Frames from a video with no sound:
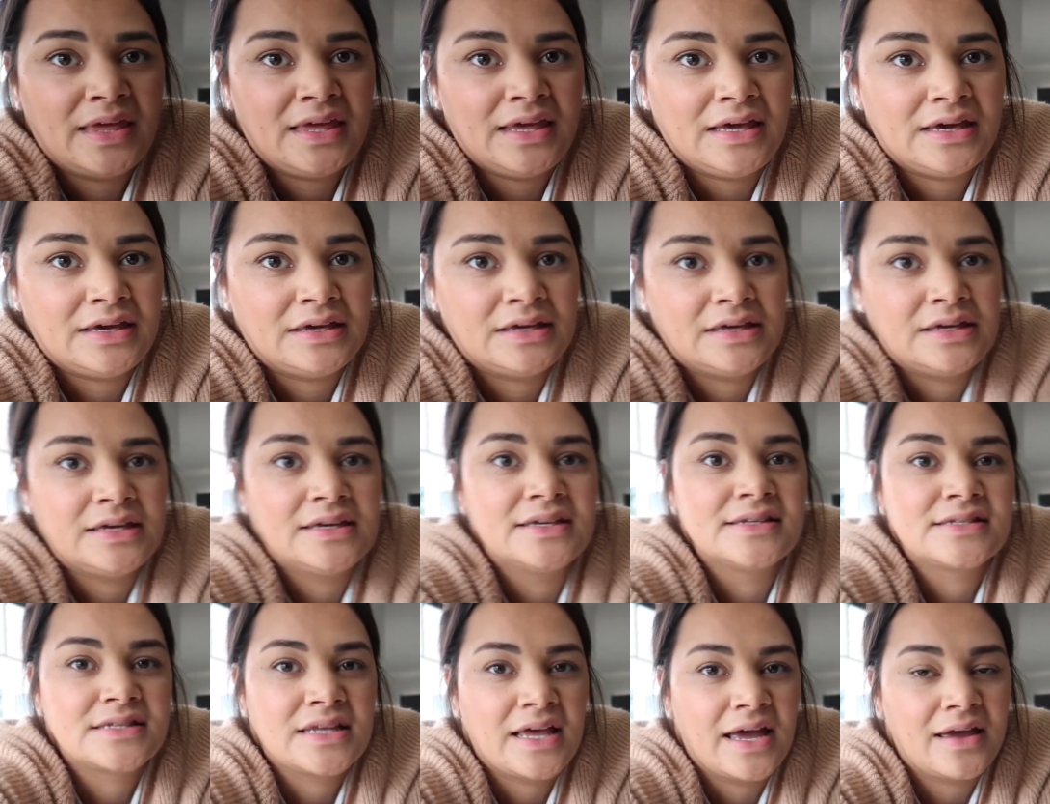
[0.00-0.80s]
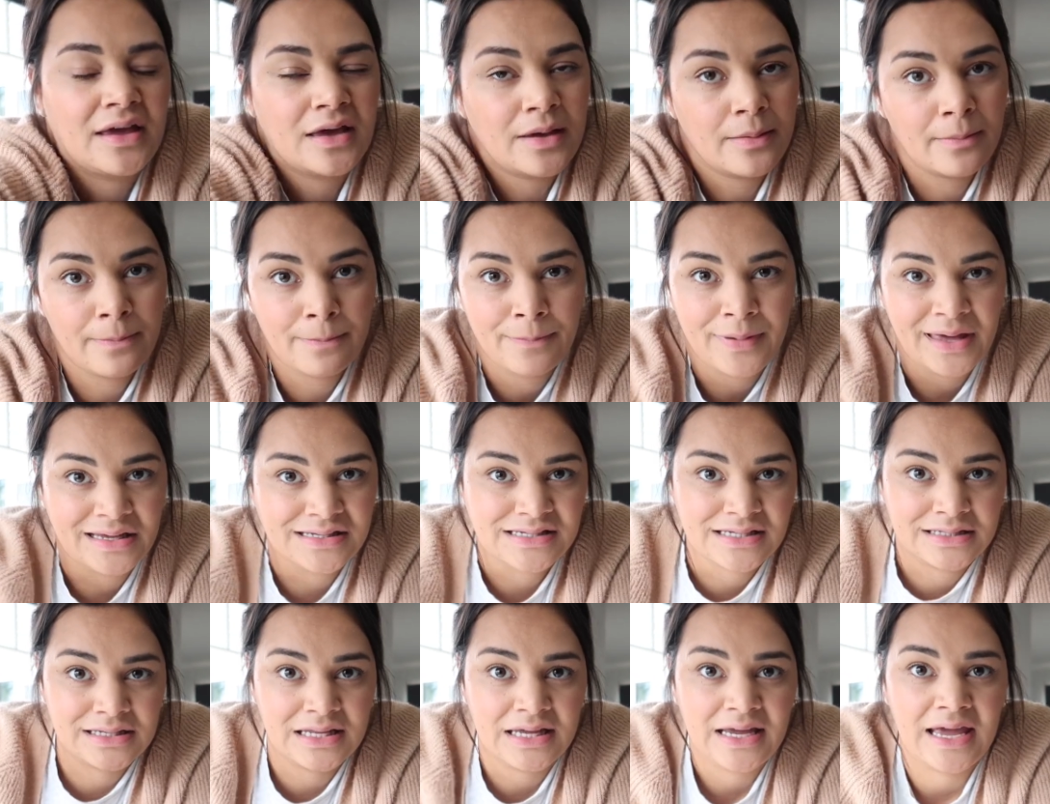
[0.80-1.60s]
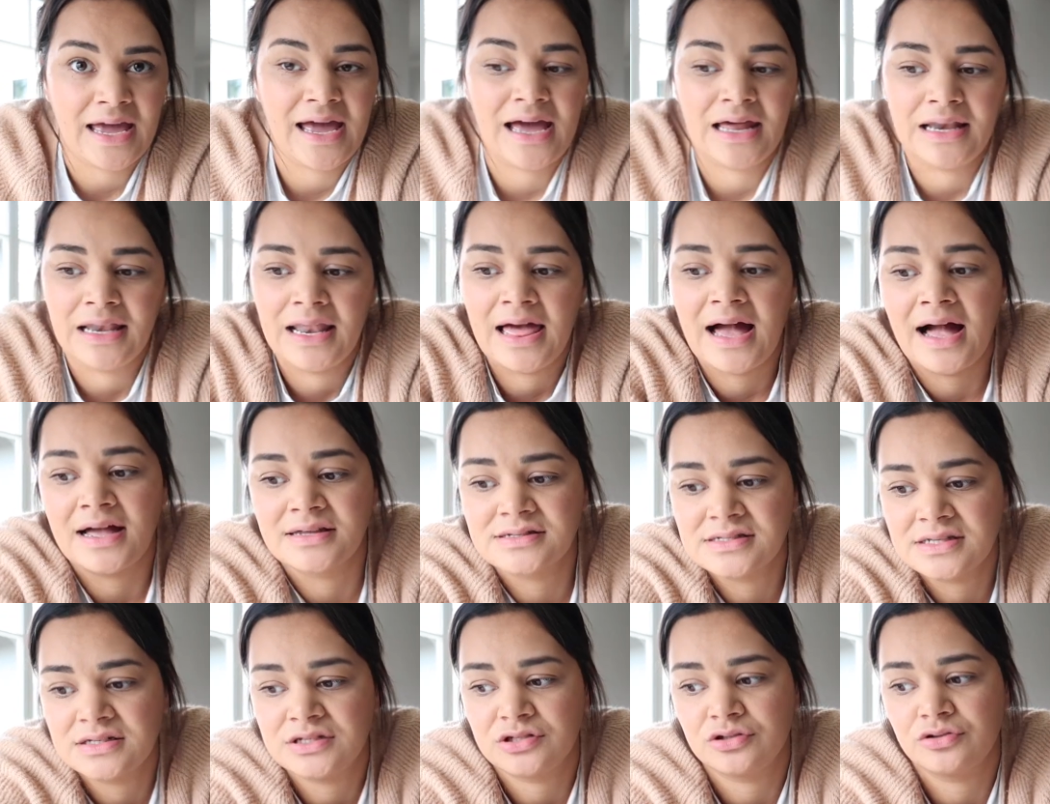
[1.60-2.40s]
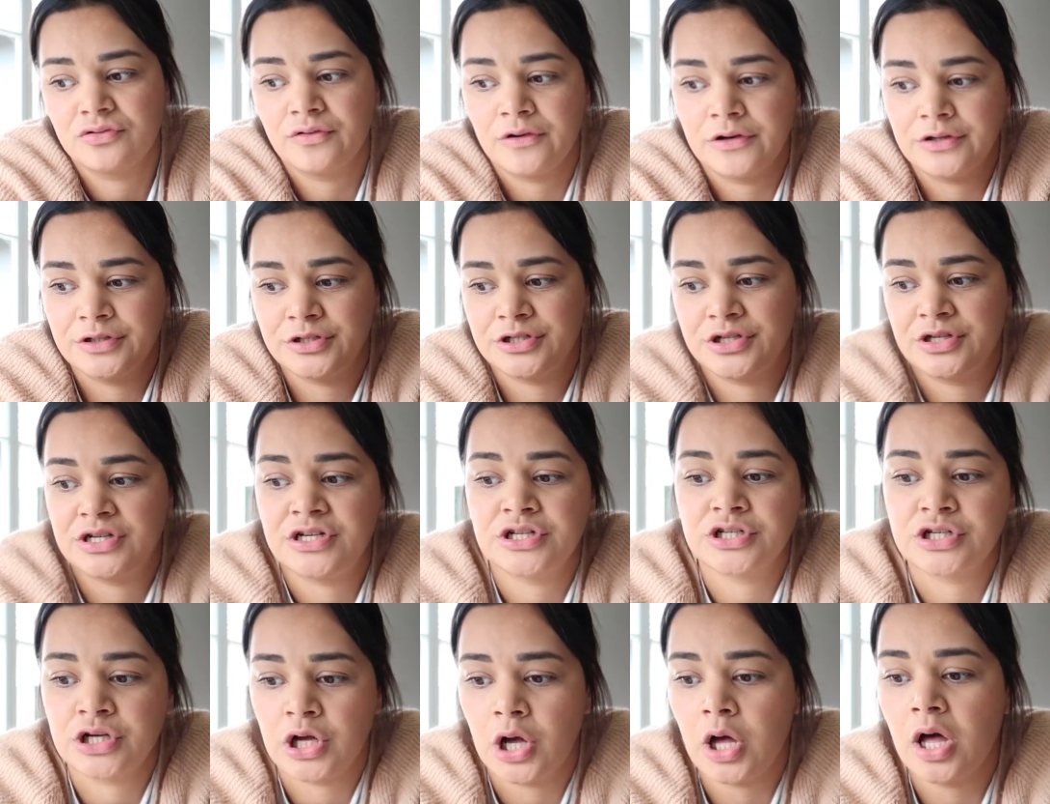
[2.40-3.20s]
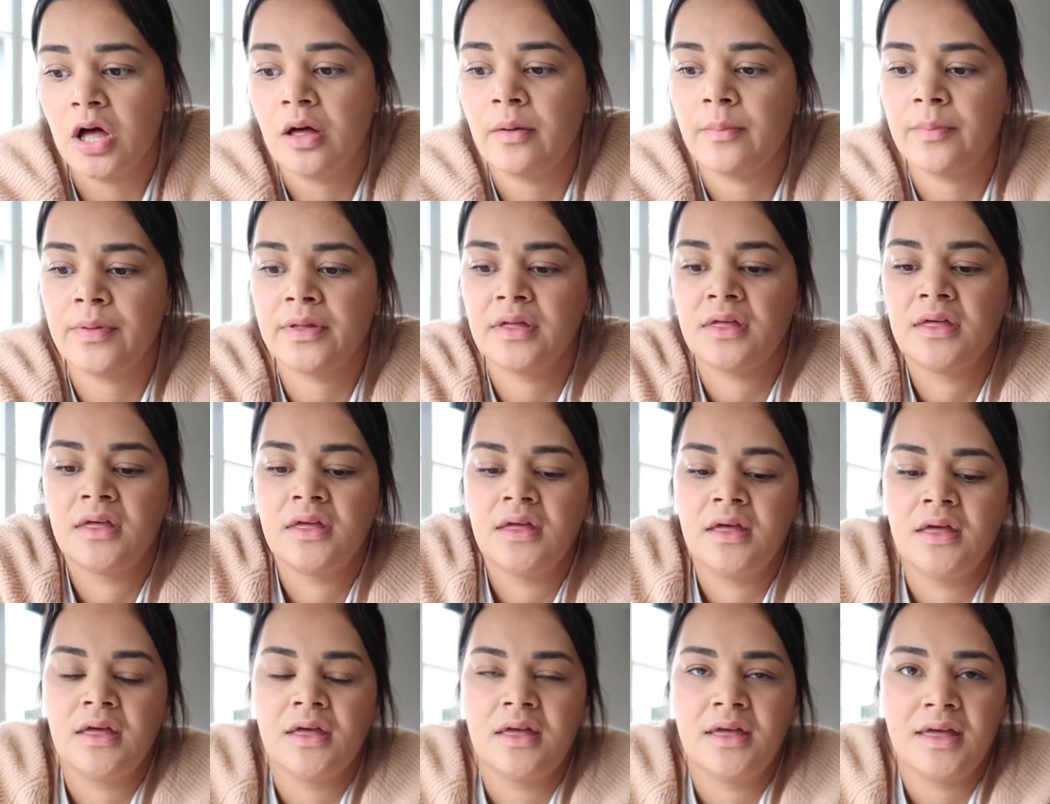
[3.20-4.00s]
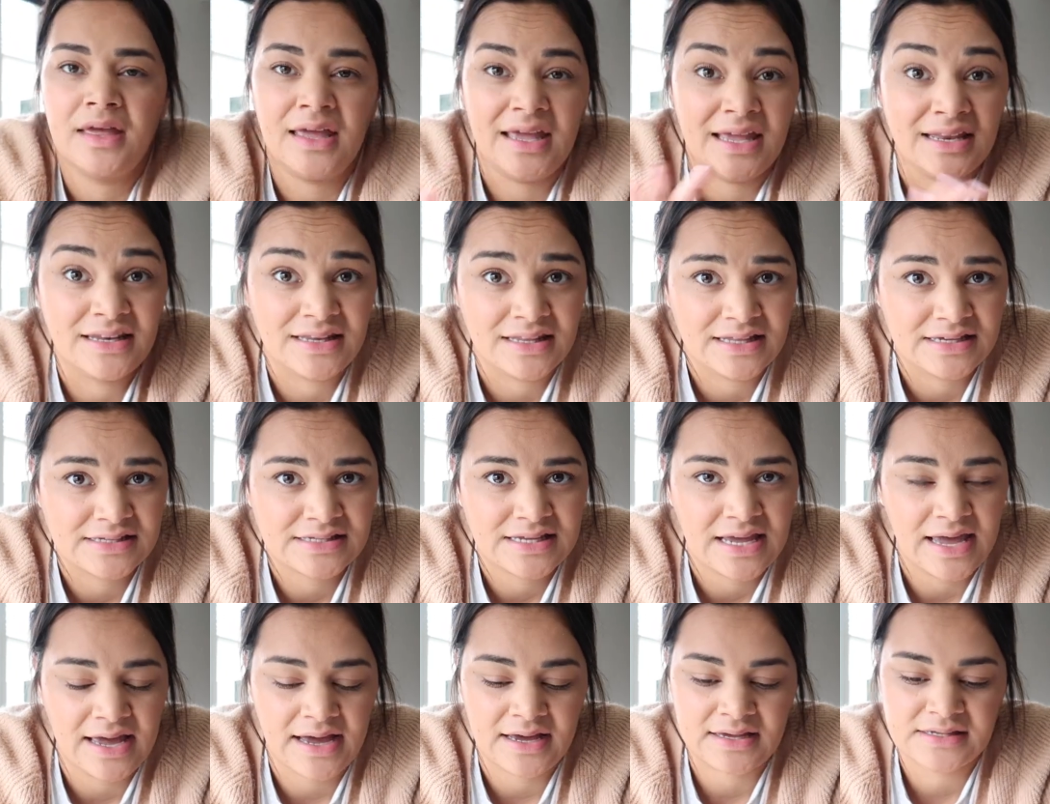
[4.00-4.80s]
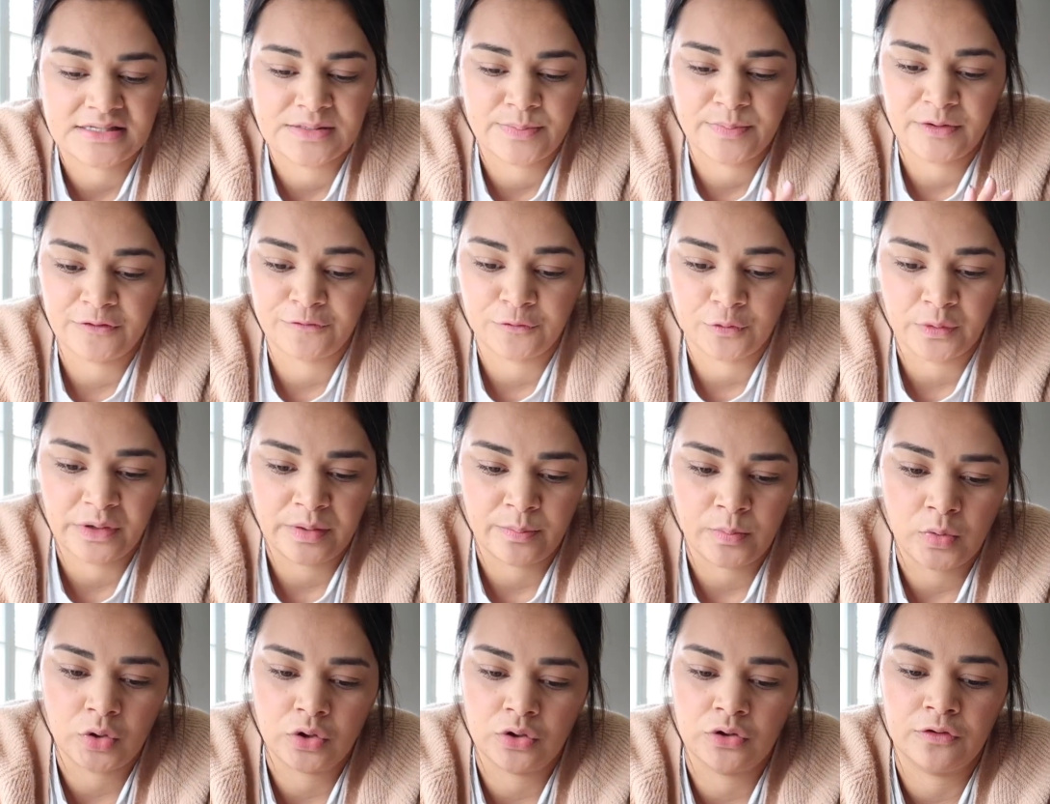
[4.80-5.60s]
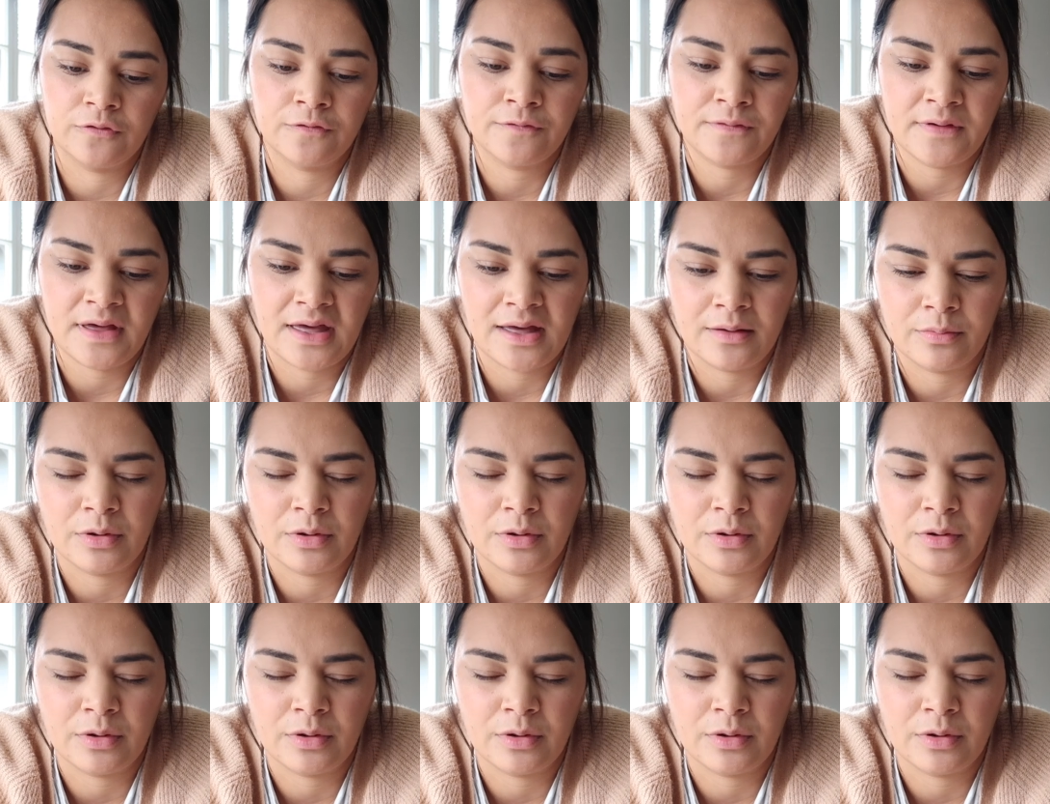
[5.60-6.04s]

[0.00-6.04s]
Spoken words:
here is like basically our last grocery shop in this house before we move.